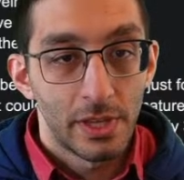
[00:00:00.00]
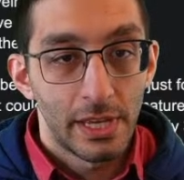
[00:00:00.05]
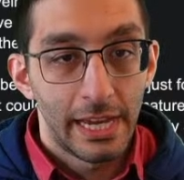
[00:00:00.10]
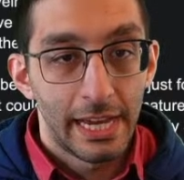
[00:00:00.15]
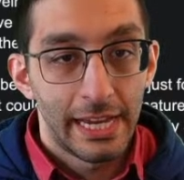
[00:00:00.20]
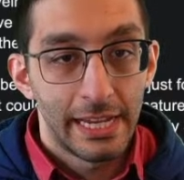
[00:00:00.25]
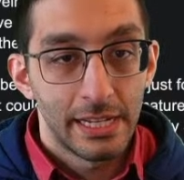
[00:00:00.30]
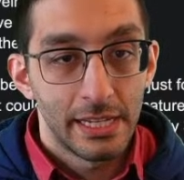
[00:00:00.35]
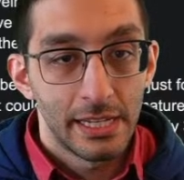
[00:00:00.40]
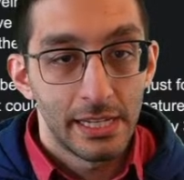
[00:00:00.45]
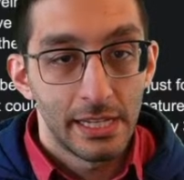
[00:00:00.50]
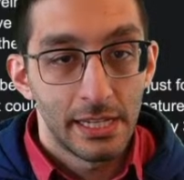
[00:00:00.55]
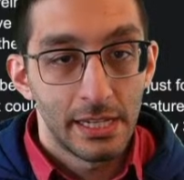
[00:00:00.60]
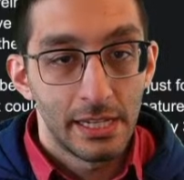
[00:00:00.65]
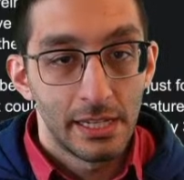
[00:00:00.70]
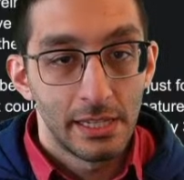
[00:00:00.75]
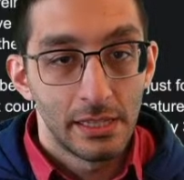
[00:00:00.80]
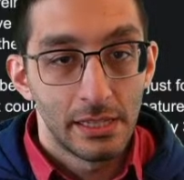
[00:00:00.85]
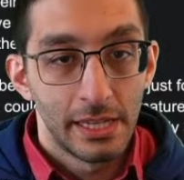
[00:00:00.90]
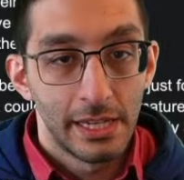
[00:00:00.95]
adding in
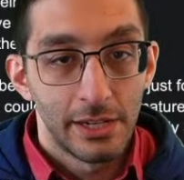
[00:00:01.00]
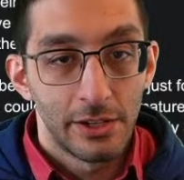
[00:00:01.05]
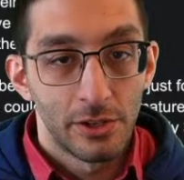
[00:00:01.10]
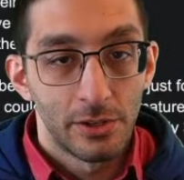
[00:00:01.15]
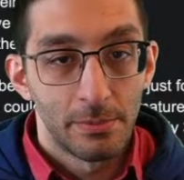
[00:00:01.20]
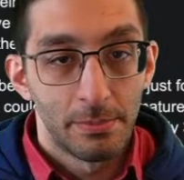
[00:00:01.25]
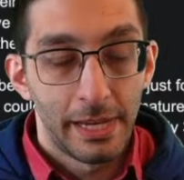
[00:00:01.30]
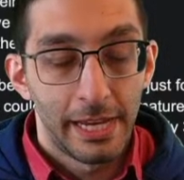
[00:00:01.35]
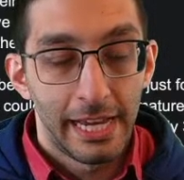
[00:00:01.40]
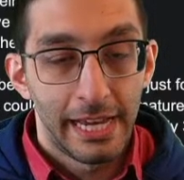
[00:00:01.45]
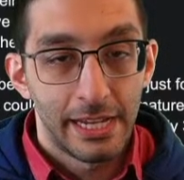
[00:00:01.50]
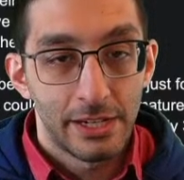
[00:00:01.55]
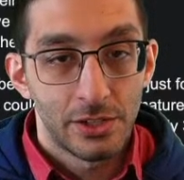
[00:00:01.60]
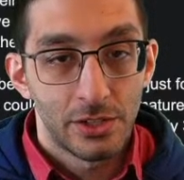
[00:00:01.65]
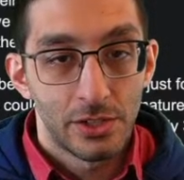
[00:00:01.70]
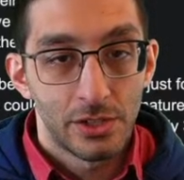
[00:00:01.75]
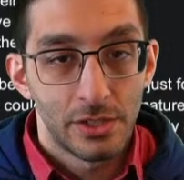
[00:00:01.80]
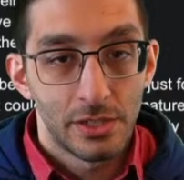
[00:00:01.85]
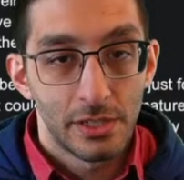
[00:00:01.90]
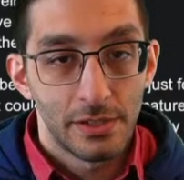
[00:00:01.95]
a later
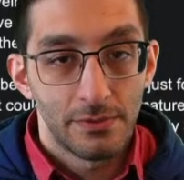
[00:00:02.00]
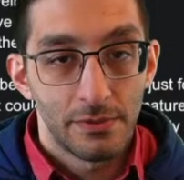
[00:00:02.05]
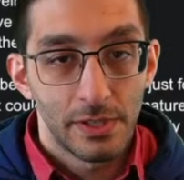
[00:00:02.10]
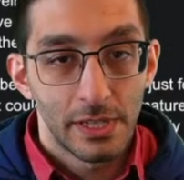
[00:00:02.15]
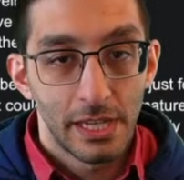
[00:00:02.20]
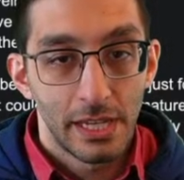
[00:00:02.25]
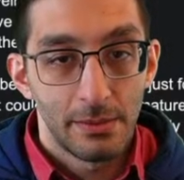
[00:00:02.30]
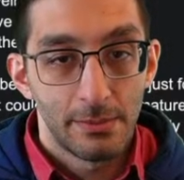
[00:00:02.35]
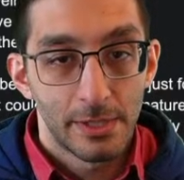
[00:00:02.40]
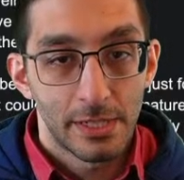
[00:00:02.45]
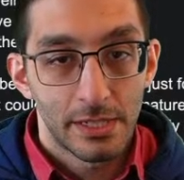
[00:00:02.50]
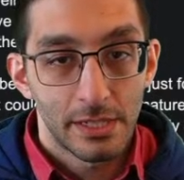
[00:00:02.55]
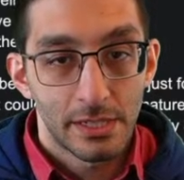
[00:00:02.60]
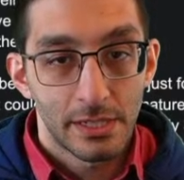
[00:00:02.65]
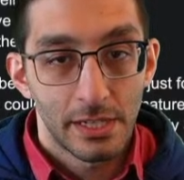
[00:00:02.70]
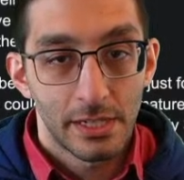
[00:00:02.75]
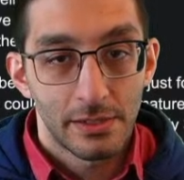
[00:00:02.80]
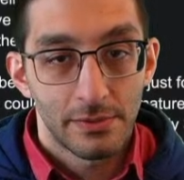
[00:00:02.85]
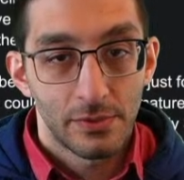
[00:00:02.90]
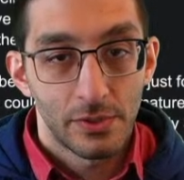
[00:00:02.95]
patch if the game is
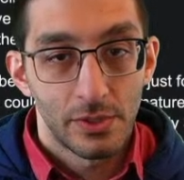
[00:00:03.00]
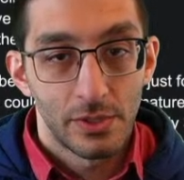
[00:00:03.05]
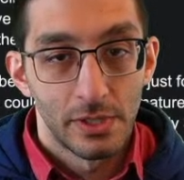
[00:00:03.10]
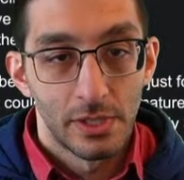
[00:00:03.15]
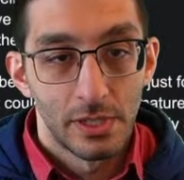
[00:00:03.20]
successful.